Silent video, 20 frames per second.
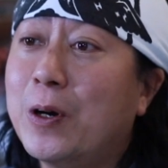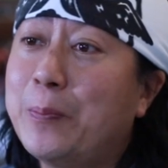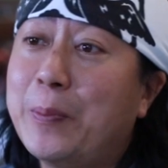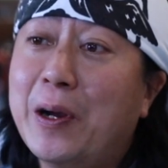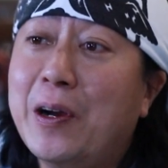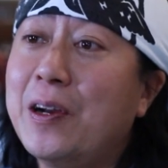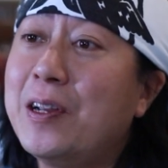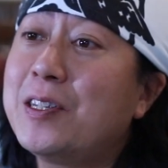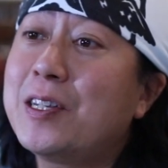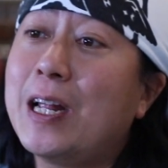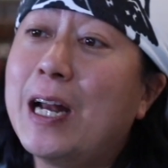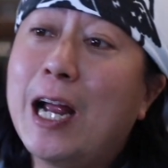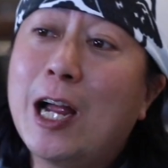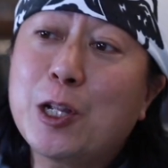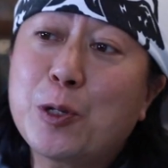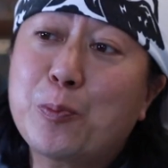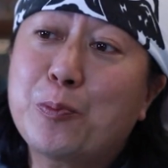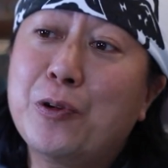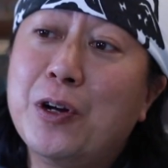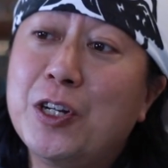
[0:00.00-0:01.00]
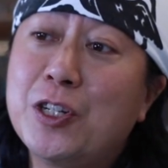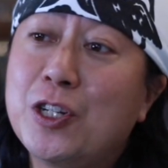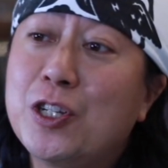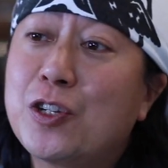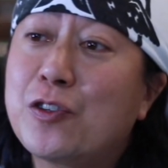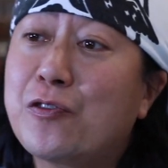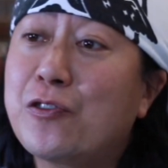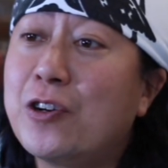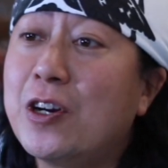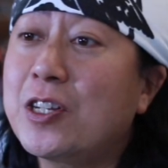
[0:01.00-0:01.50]
our parents had
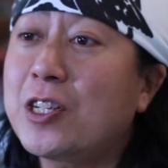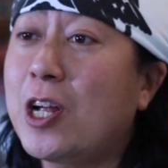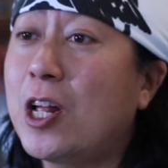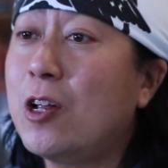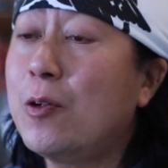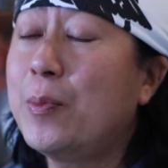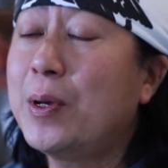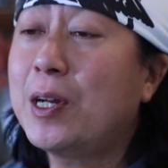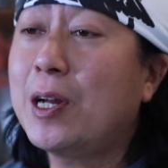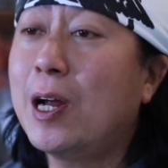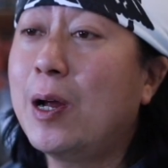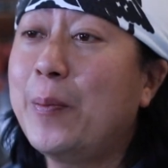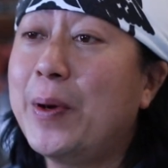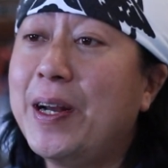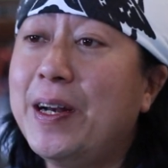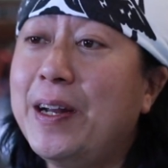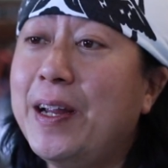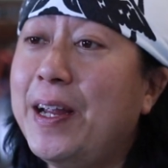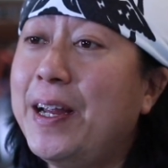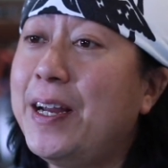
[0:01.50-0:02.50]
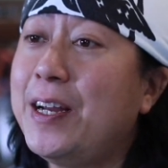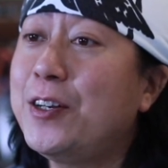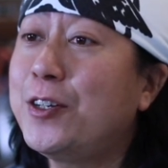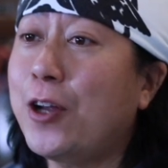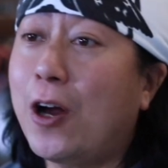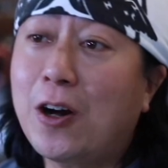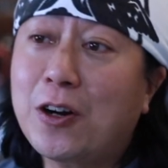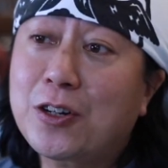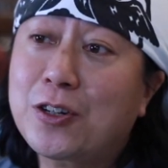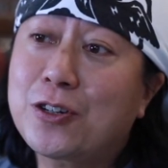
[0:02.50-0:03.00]
aspirations for us either becoming a
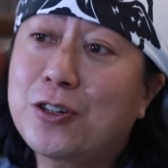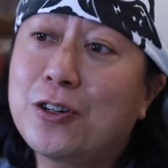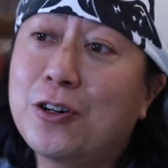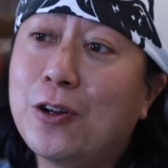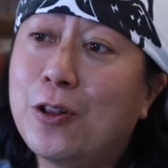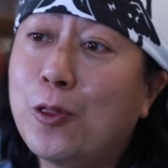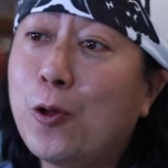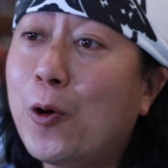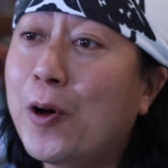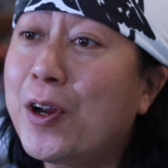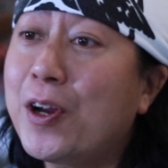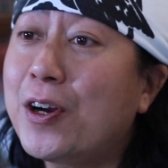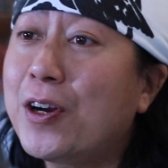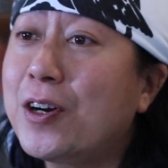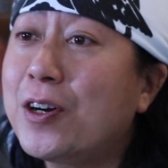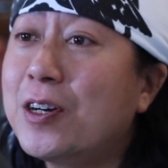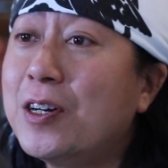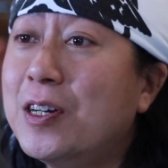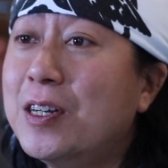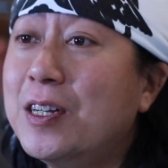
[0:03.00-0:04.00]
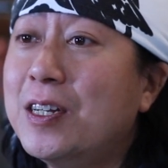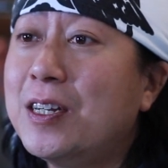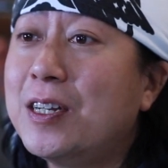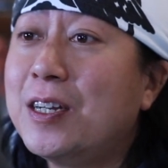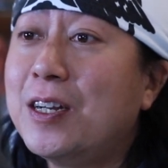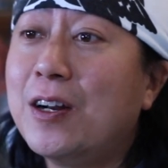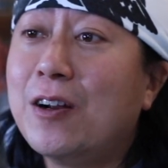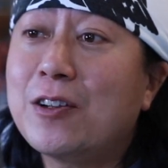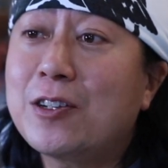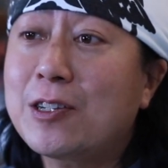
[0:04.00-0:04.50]
doctor, a lawyer,
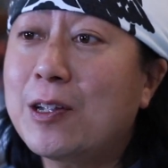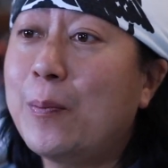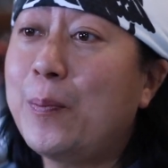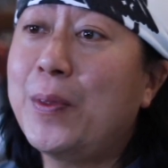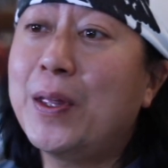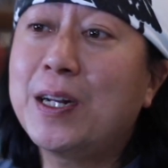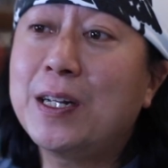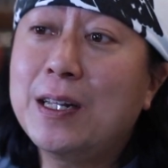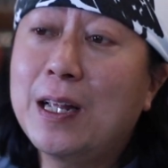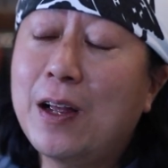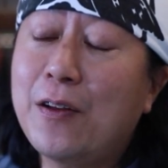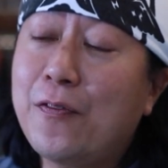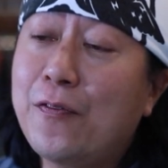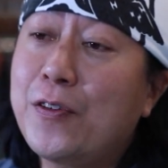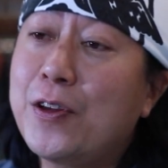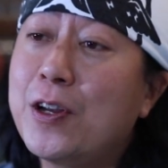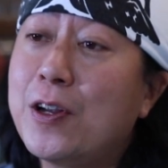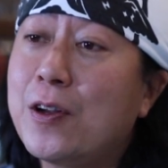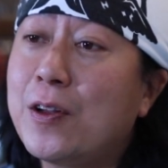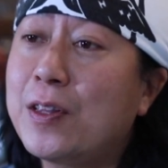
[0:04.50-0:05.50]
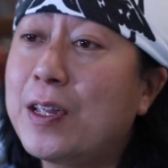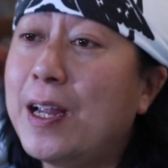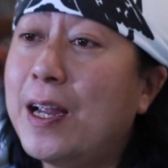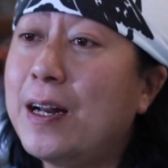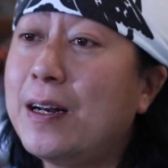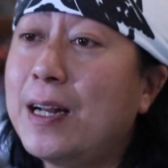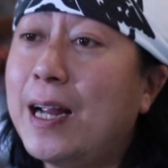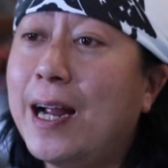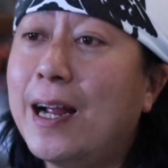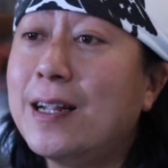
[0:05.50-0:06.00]
you know, something in that field.
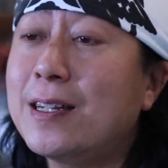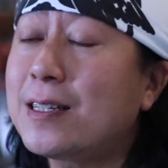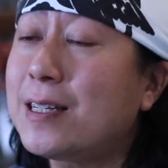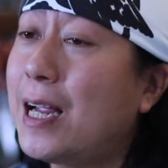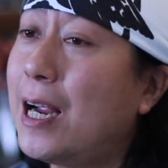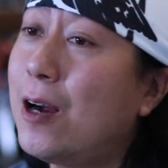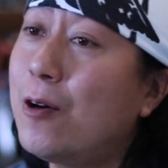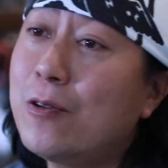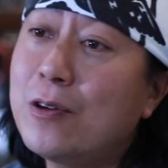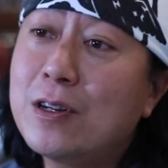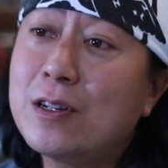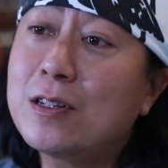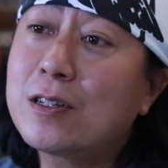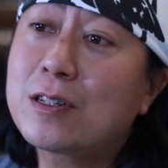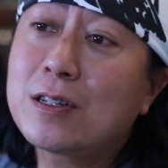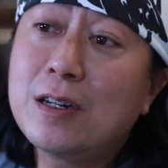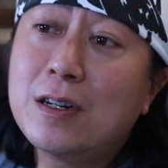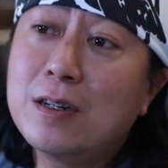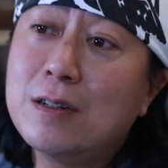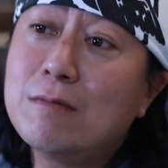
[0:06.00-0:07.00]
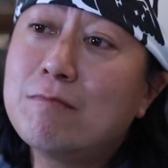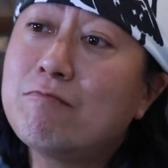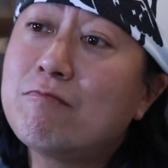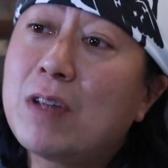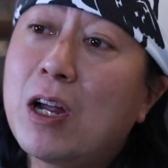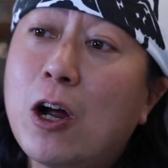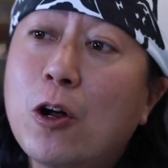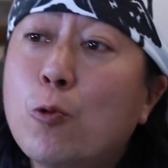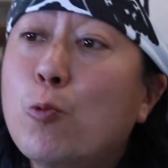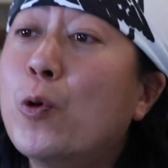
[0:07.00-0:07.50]
And as I was
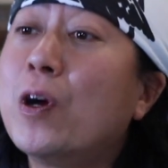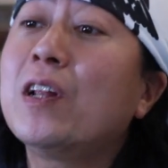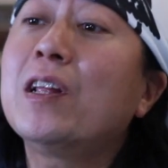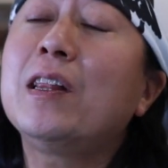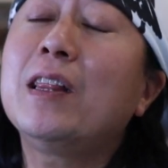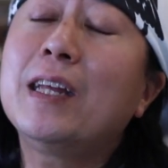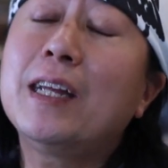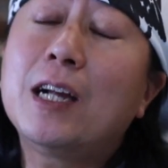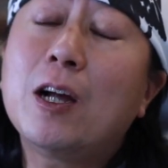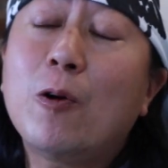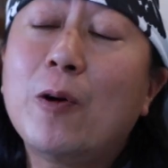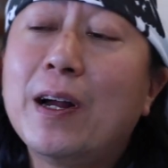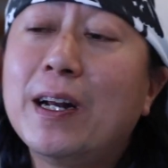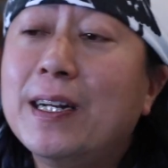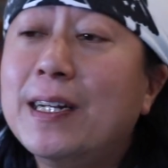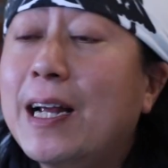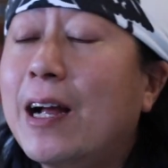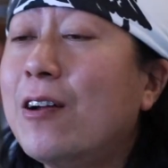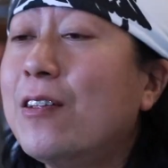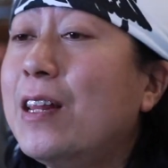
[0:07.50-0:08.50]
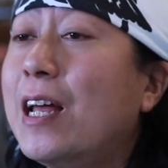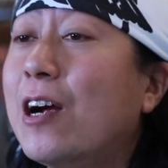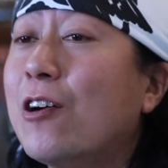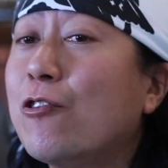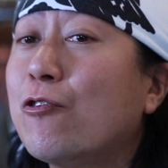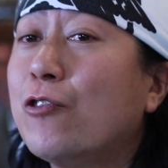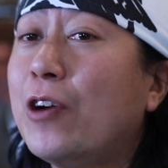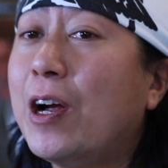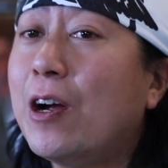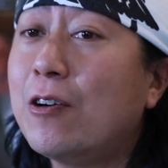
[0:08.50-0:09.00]
unwillingly going down
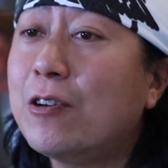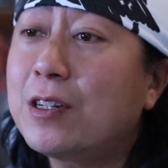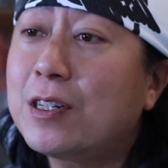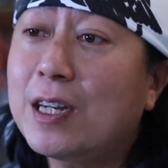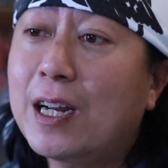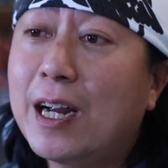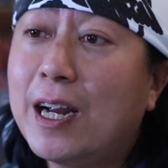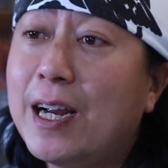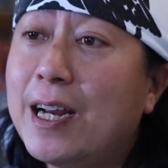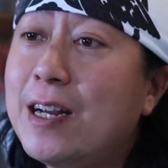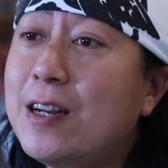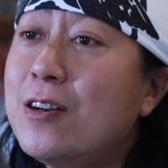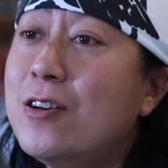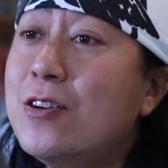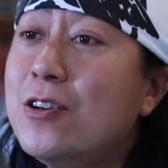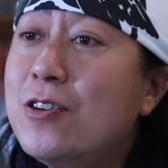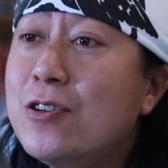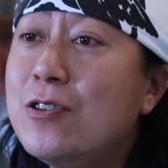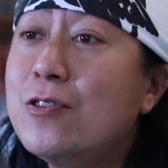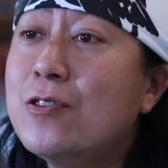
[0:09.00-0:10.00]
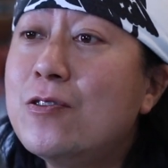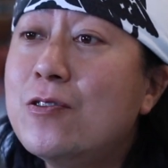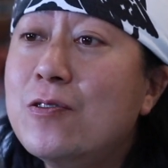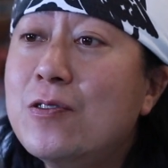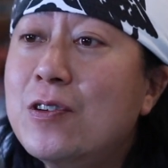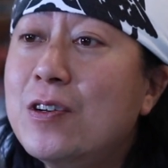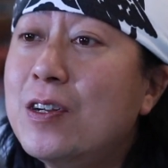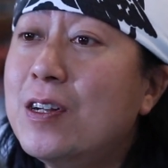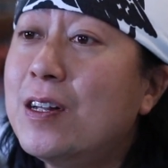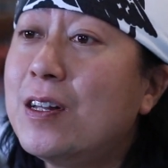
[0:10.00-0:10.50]
that route, I
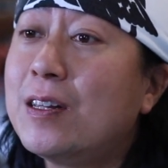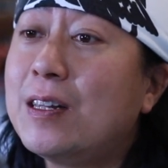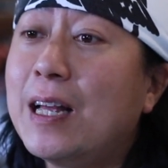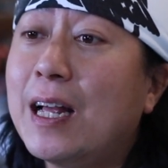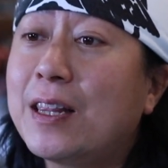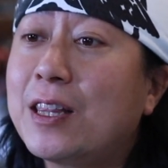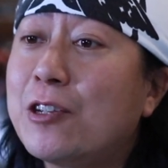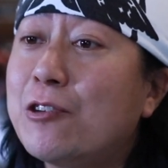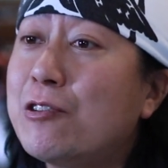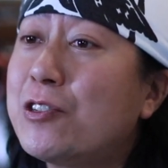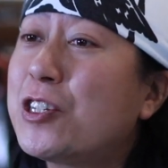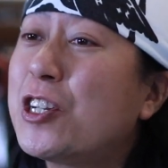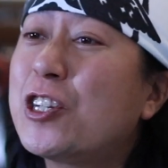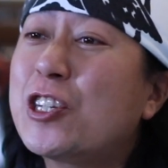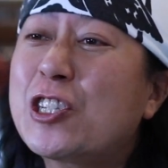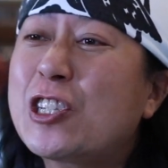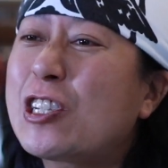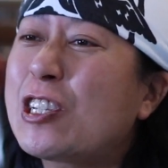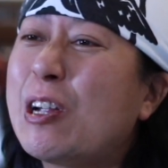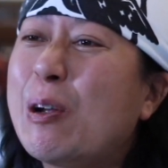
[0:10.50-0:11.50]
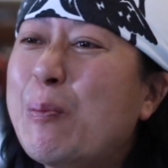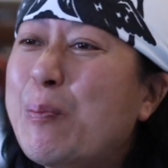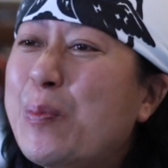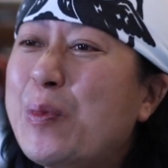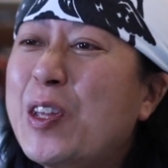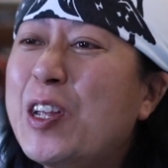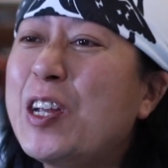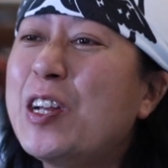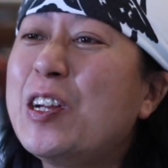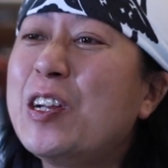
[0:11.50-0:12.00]
knew that there was just
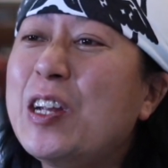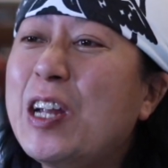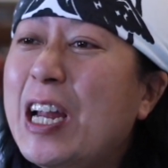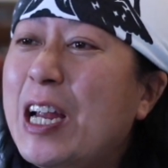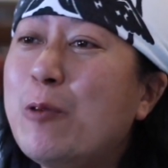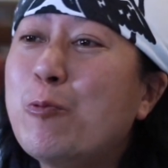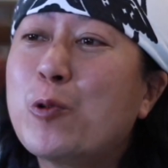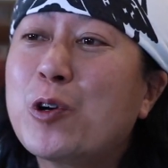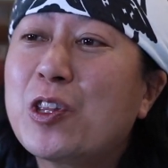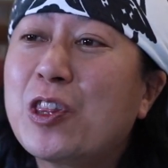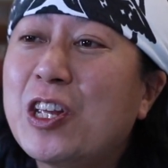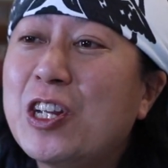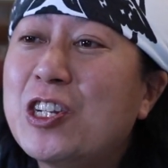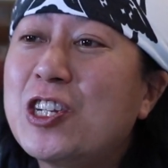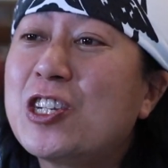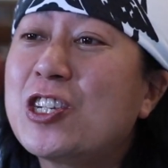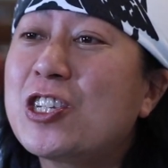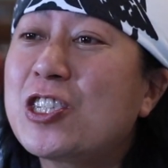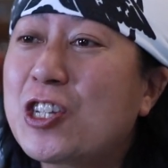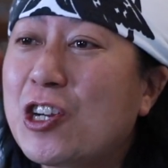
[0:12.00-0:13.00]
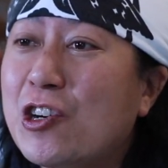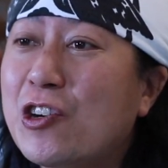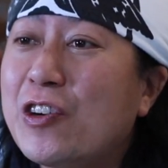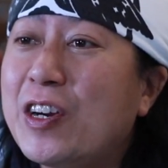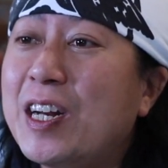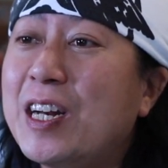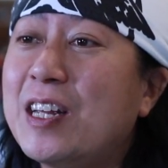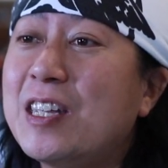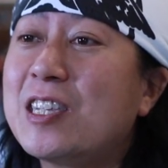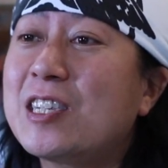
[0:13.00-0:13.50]
something inwardly
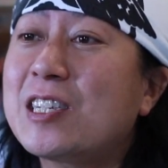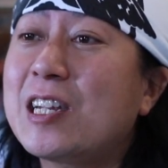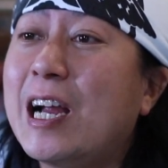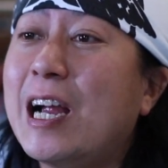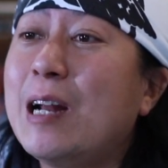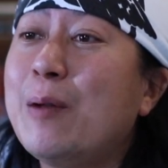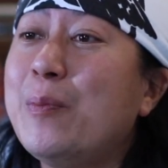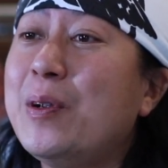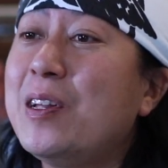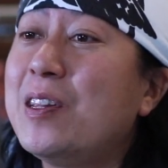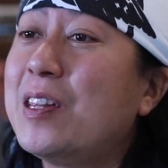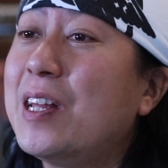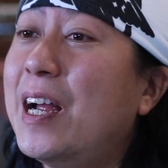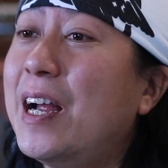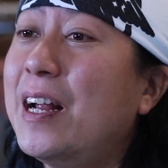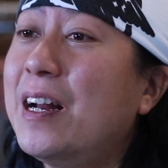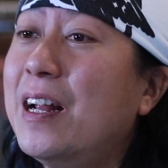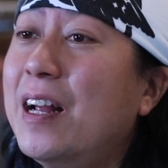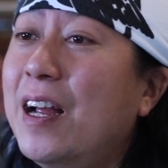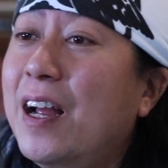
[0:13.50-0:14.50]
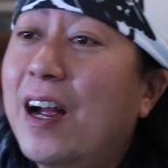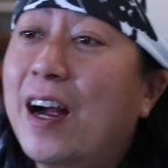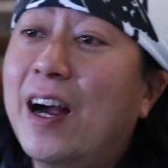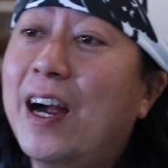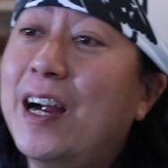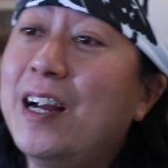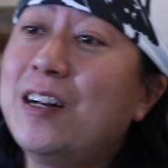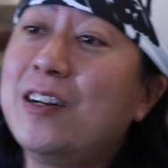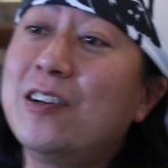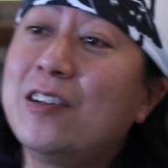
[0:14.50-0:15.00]
stirring inside me that
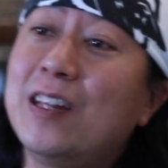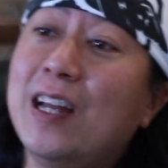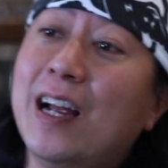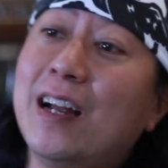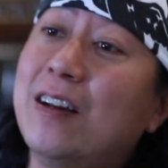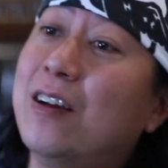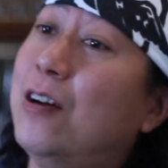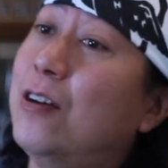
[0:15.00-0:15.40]
I knew that